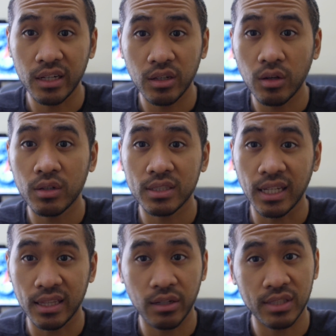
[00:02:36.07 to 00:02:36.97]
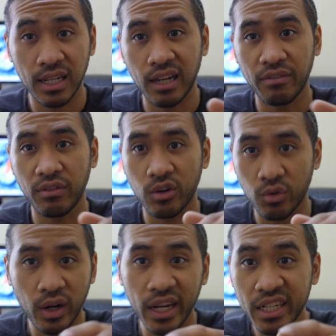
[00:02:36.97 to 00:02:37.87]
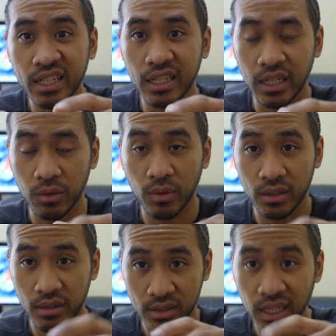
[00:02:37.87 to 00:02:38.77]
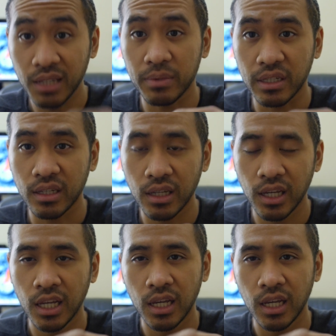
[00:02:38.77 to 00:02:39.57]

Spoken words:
I noticed that there's a lot of grinding while you're typing.